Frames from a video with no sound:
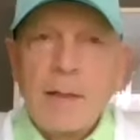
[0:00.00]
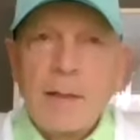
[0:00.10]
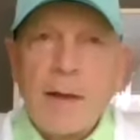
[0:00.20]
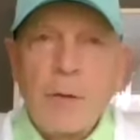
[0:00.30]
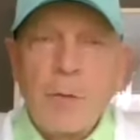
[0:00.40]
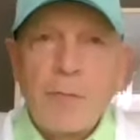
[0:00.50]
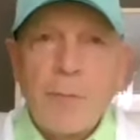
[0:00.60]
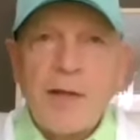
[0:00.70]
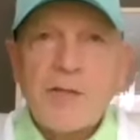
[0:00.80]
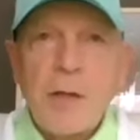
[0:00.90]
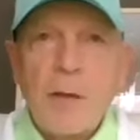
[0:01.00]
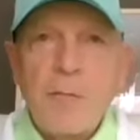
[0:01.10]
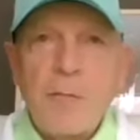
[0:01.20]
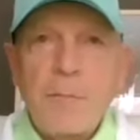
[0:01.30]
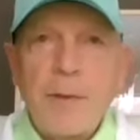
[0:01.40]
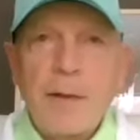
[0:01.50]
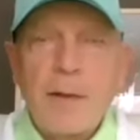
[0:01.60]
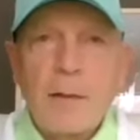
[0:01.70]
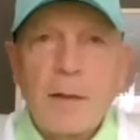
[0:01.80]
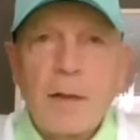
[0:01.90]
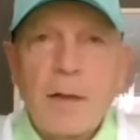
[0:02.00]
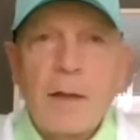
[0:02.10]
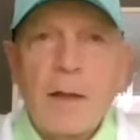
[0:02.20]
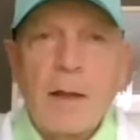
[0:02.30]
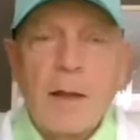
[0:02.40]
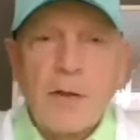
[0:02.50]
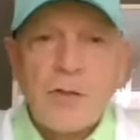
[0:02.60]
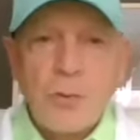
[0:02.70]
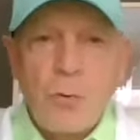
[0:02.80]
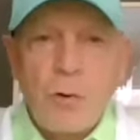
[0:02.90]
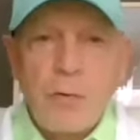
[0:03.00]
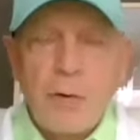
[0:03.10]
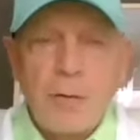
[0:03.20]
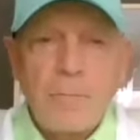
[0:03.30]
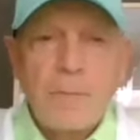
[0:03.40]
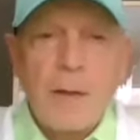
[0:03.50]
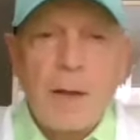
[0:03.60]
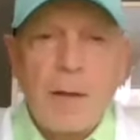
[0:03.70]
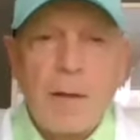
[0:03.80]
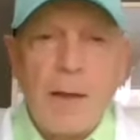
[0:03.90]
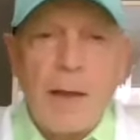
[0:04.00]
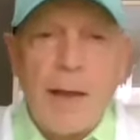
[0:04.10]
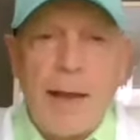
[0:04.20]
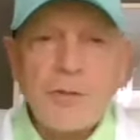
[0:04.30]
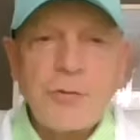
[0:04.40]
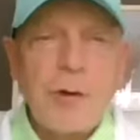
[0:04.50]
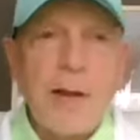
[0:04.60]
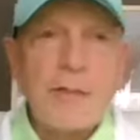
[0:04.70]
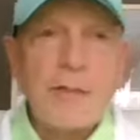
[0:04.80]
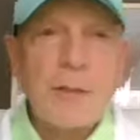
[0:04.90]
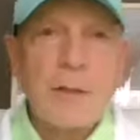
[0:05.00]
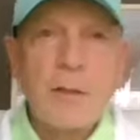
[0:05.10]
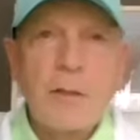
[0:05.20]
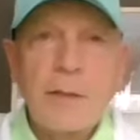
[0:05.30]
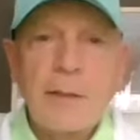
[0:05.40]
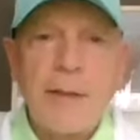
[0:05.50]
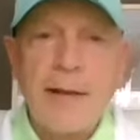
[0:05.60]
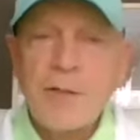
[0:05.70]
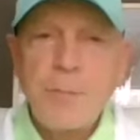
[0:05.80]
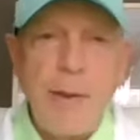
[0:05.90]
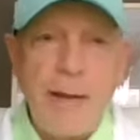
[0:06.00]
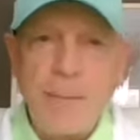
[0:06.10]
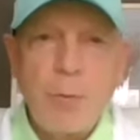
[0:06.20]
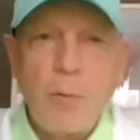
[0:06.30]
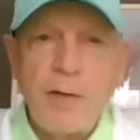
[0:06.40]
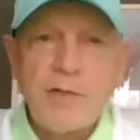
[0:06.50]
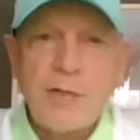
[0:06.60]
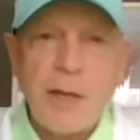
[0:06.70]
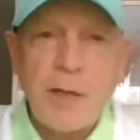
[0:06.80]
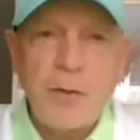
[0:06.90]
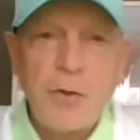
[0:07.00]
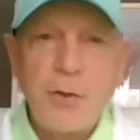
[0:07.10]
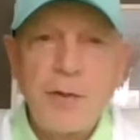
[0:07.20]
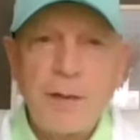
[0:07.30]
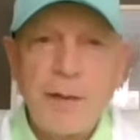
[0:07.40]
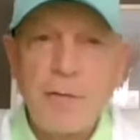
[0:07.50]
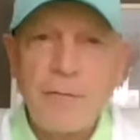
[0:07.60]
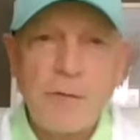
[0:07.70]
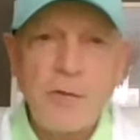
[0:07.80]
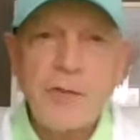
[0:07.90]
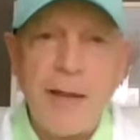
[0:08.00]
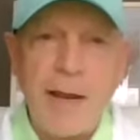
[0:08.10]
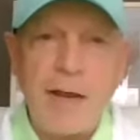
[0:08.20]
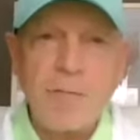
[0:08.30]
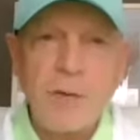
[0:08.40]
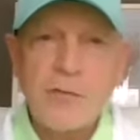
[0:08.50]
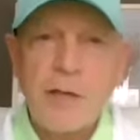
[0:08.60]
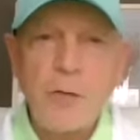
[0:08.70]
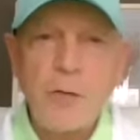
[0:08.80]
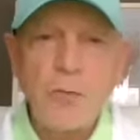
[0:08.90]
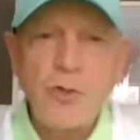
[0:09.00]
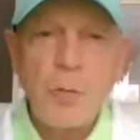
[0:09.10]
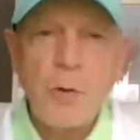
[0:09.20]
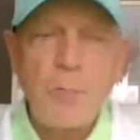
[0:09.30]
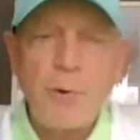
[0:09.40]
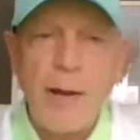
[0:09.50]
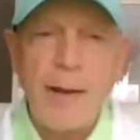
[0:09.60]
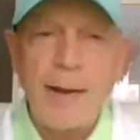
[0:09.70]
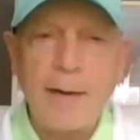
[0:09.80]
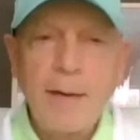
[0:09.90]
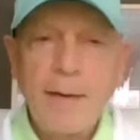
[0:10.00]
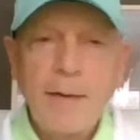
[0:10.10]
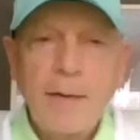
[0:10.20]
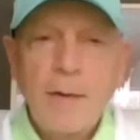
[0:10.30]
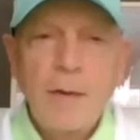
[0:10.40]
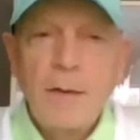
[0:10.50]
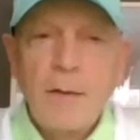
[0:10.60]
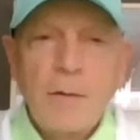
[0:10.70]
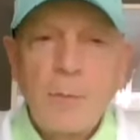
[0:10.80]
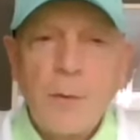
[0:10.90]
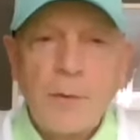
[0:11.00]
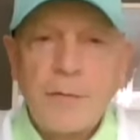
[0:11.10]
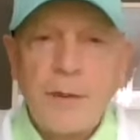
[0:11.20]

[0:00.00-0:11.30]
I know for myself, being a, a, a scorer, uh, I tried to get as many points as I could in the first half because I knew Joe O'Brien with you